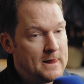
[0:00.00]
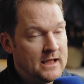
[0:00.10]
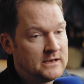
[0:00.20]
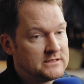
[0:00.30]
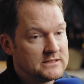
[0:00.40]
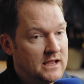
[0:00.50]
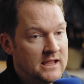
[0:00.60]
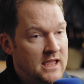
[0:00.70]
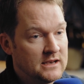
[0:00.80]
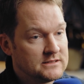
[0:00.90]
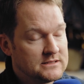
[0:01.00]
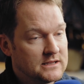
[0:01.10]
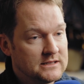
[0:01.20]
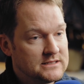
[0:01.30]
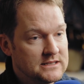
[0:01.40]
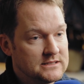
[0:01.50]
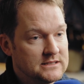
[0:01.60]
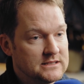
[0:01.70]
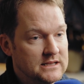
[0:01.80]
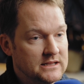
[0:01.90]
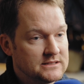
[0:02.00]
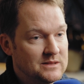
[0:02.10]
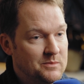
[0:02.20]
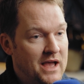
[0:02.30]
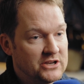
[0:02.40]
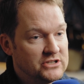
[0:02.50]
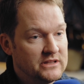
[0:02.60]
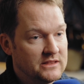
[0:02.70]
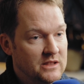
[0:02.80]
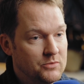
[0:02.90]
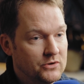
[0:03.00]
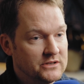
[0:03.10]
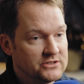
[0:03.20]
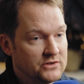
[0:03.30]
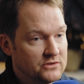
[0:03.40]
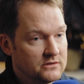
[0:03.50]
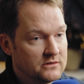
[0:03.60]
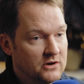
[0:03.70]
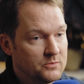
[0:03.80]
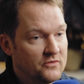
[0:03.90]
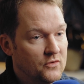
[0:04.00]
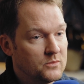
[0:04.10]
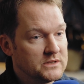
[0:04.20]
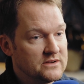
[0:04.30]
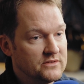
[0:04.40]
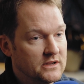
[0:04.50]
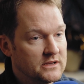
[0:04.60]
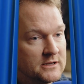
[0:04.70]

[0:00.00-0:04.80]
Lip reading: And it's, again, it's the consistency, it's the passion that they put into their performance every night.